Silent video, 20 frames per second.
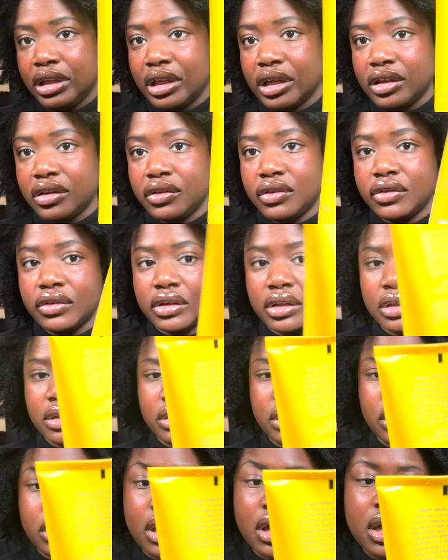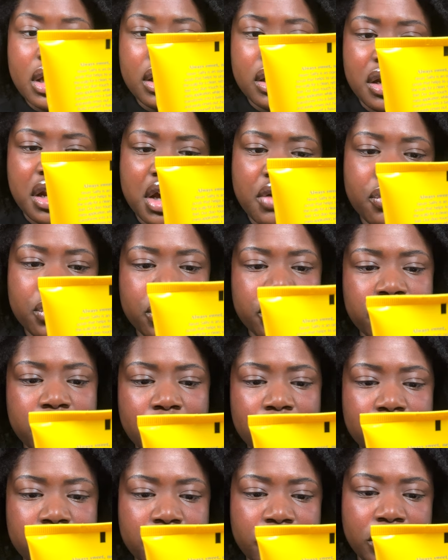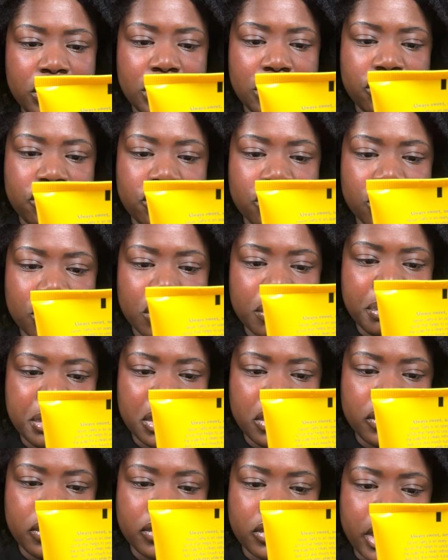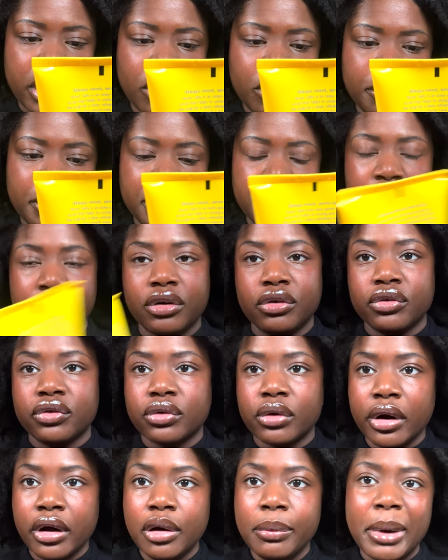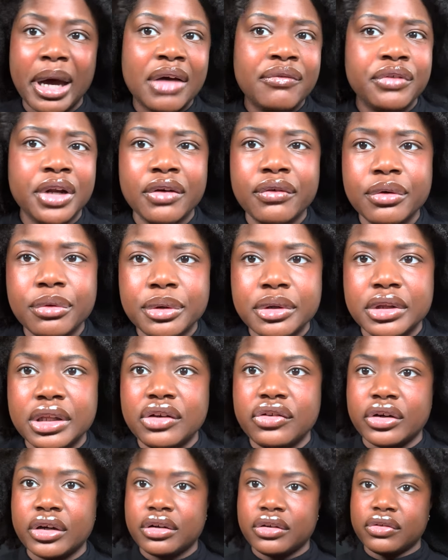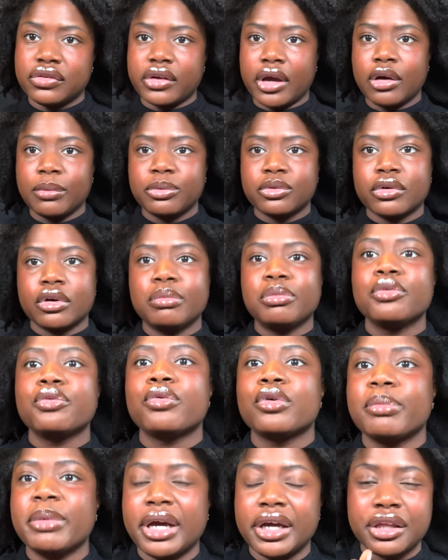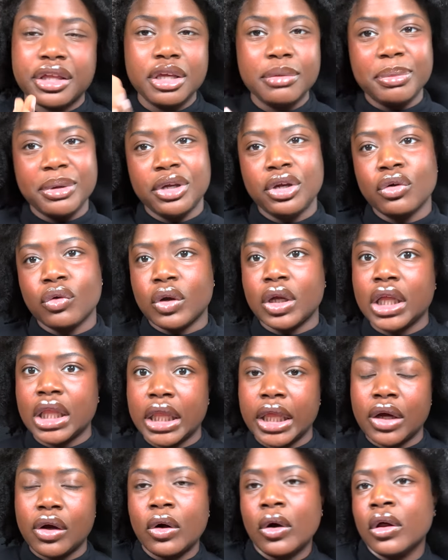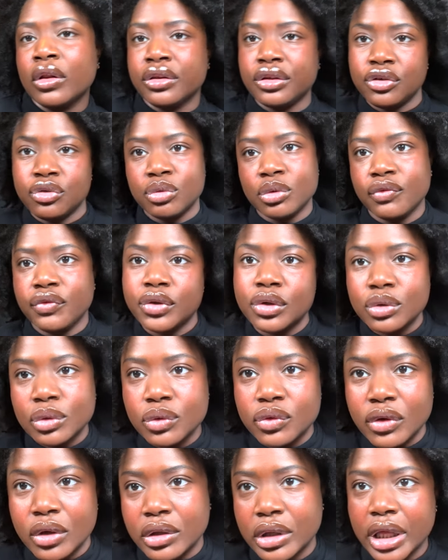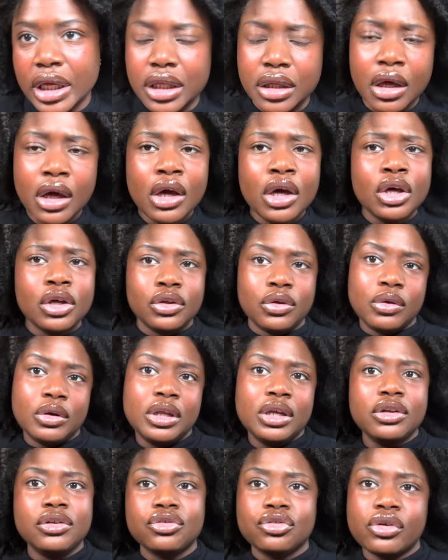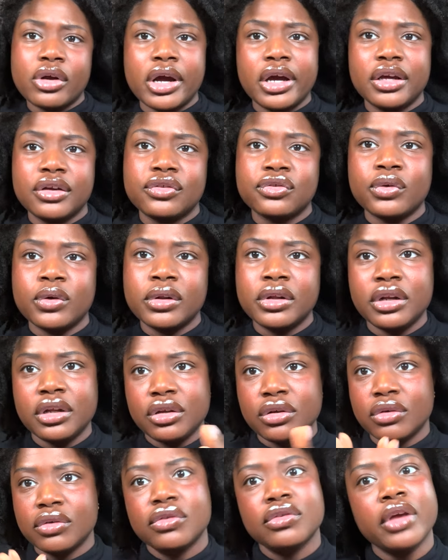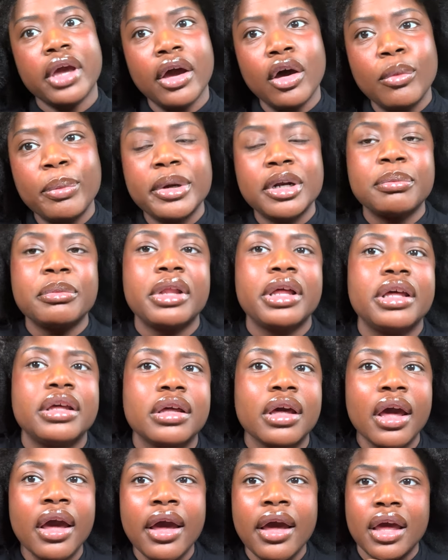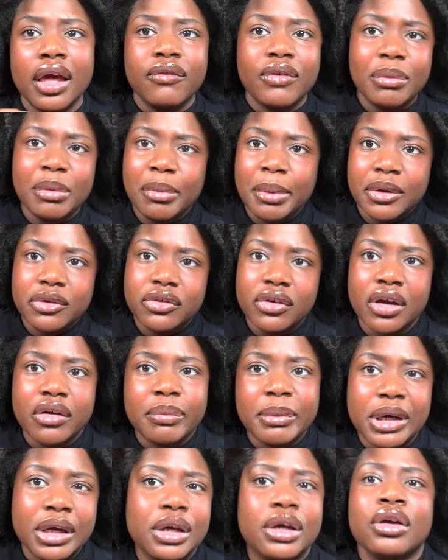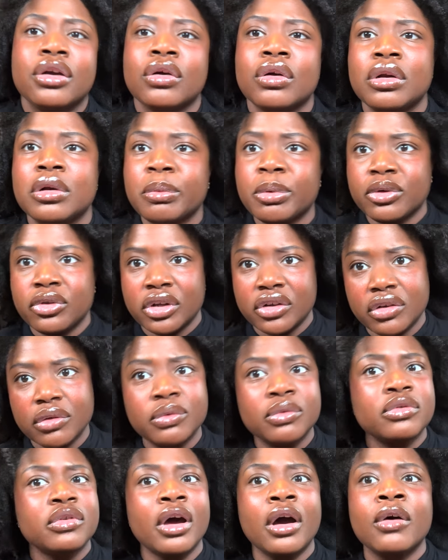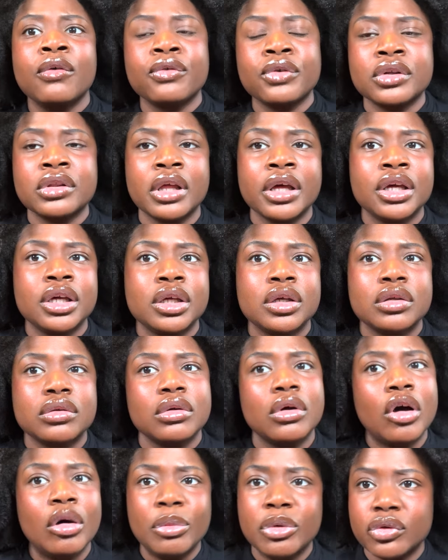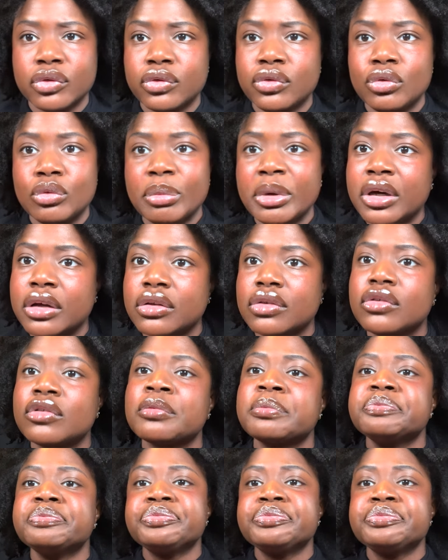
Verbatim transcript: Henson Never Salty, a sugar-based scalp and hair scrub. I've never really done a scalp scrub before, but I keep hearing like all these reviews on like, you need to try exfoliating your scalp. And I'm like, if I'm about to have my hair in a protective style for like almost two months,